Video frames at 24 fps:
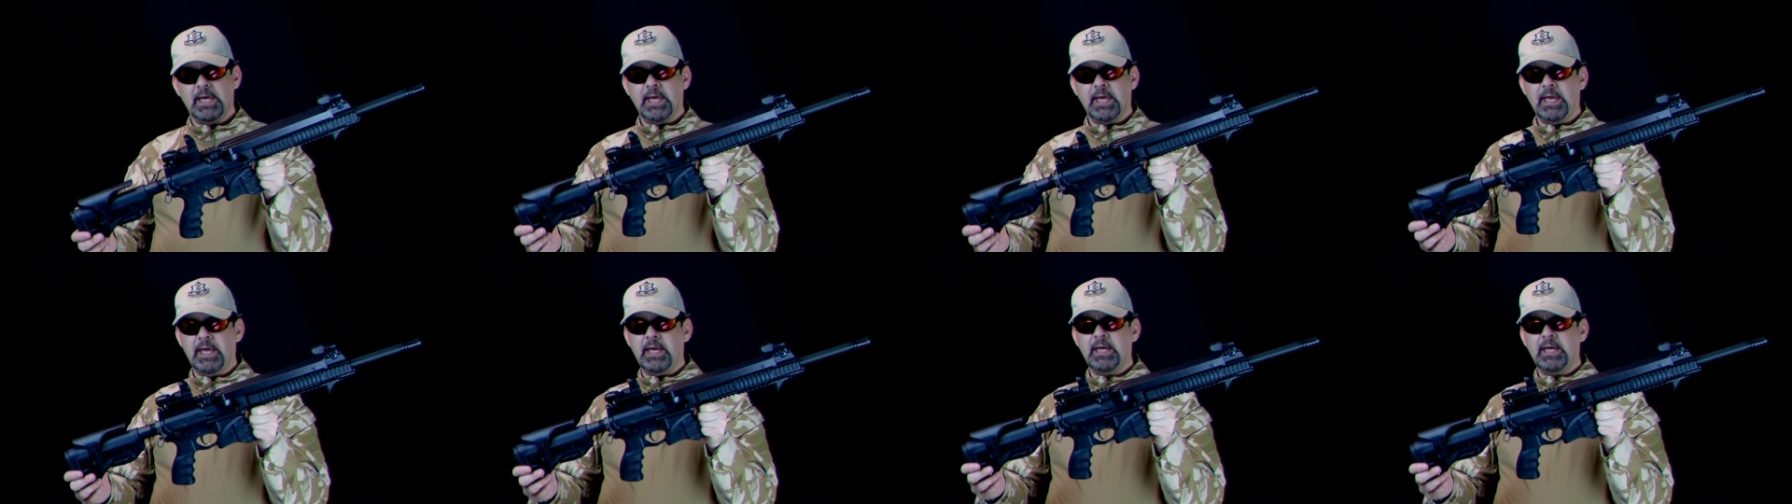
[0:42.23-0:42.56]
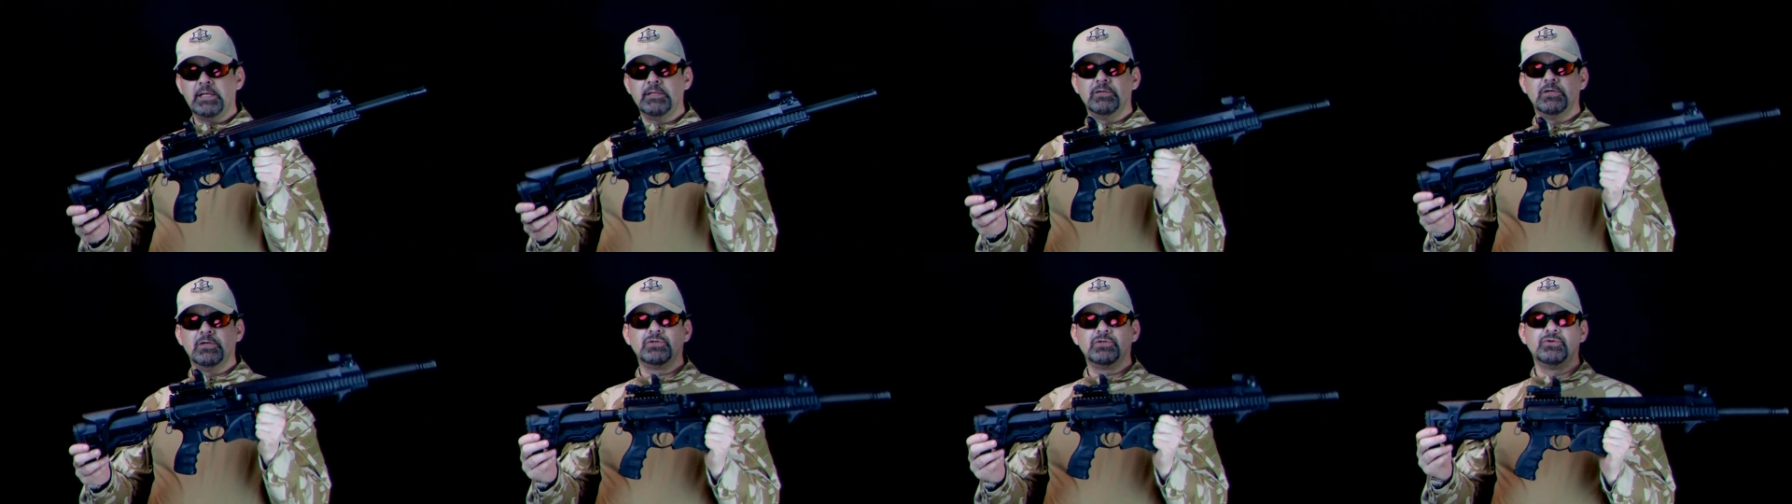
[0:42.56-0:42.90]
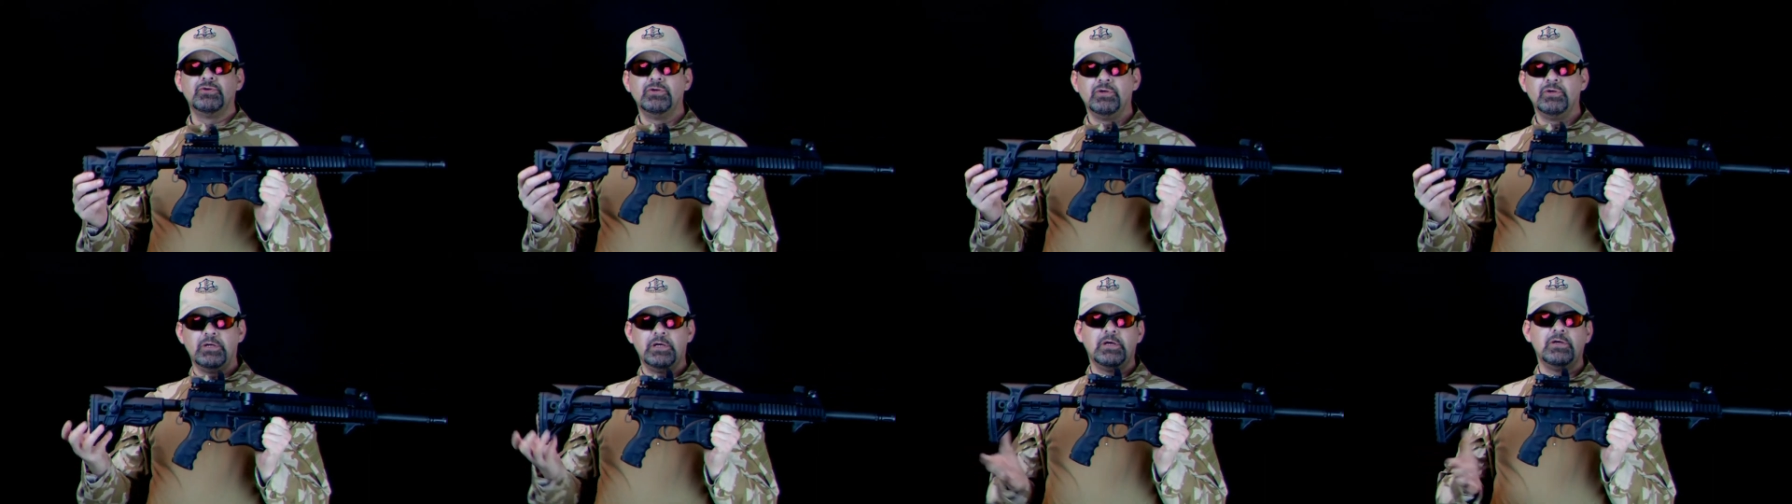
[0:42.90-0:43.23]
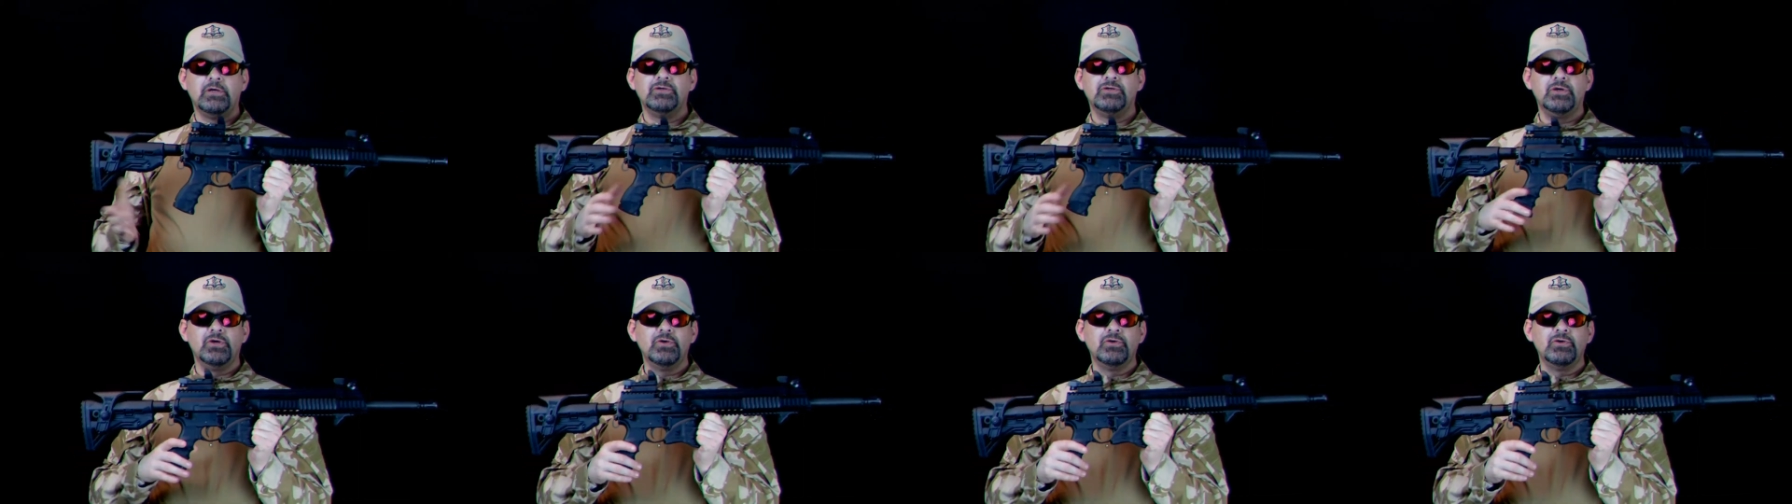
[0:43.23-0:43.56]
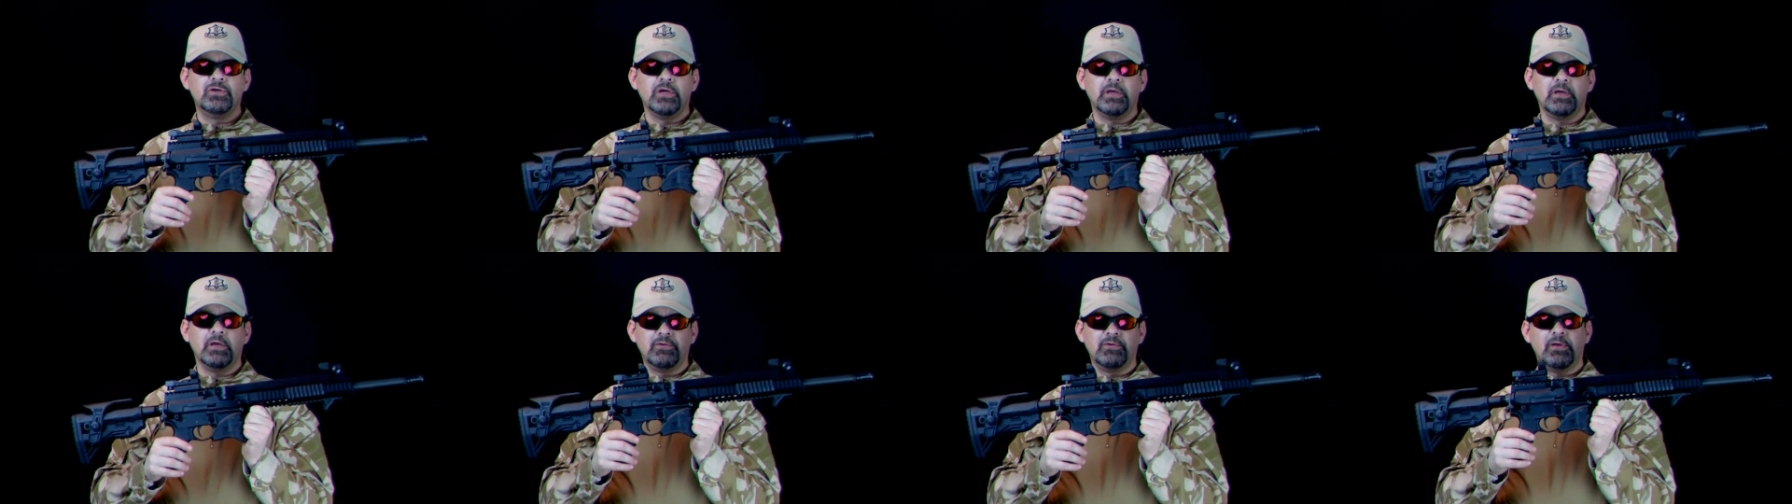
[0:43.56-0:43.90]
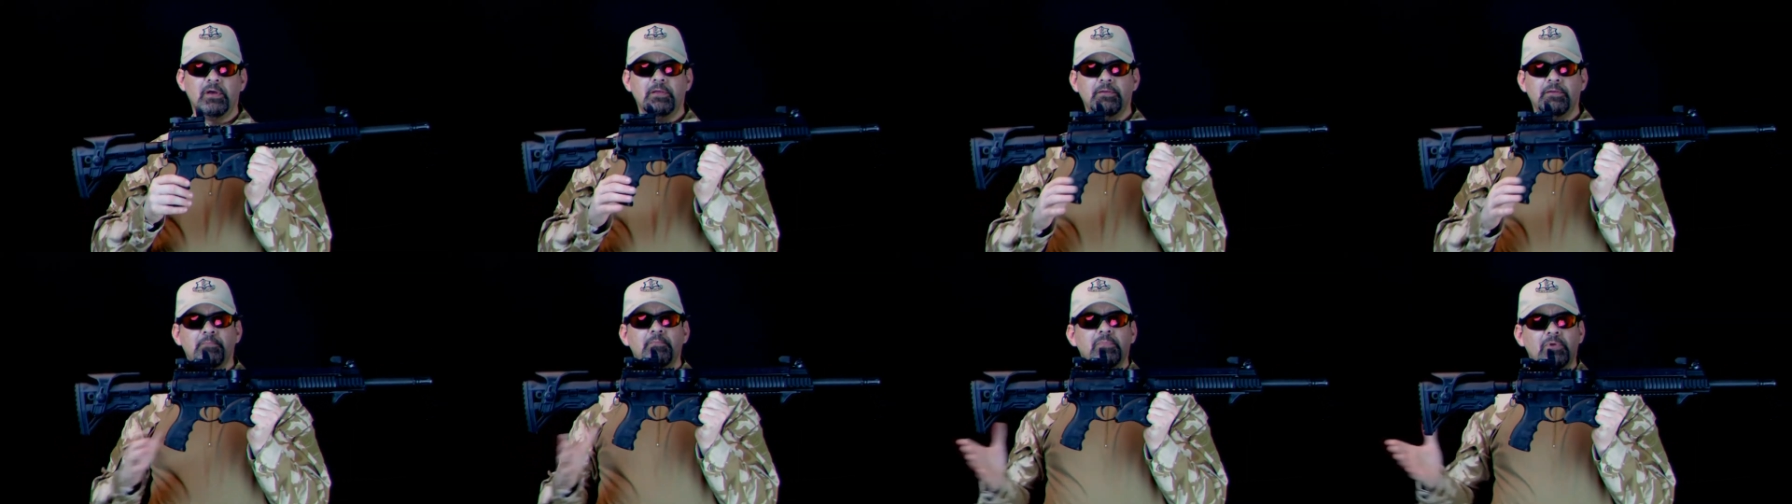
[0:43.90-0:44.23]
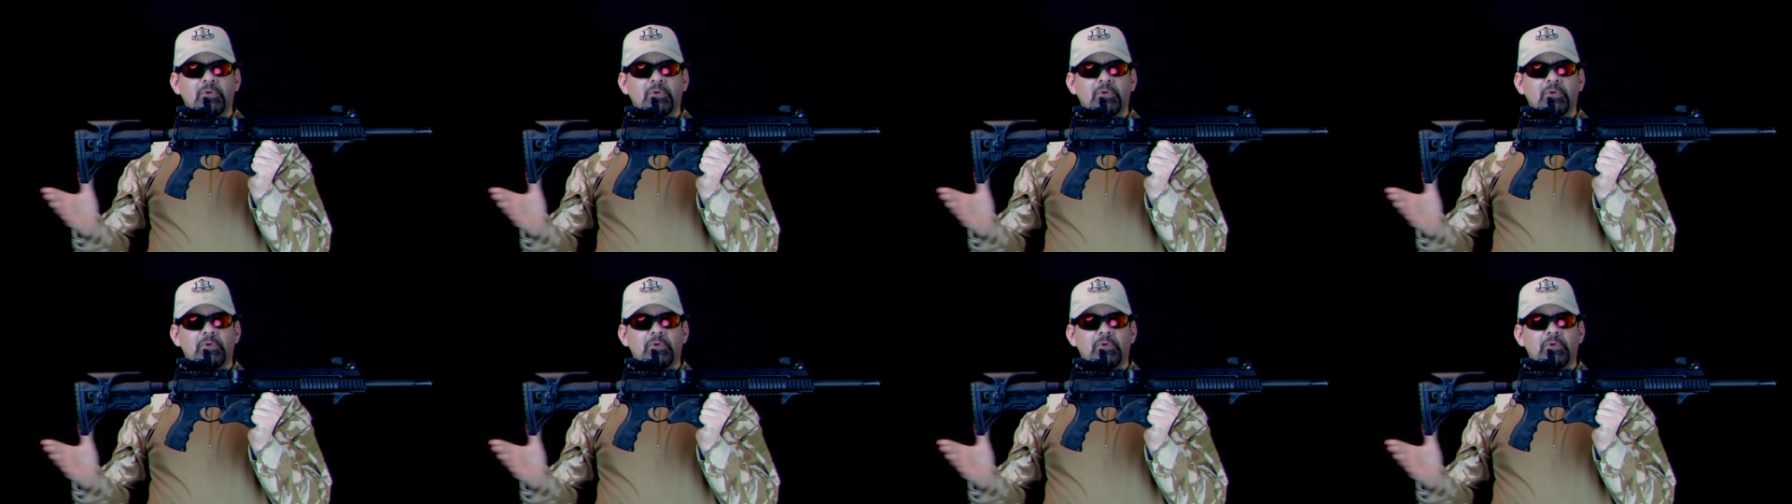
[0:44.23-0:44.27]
and this is using, it's, you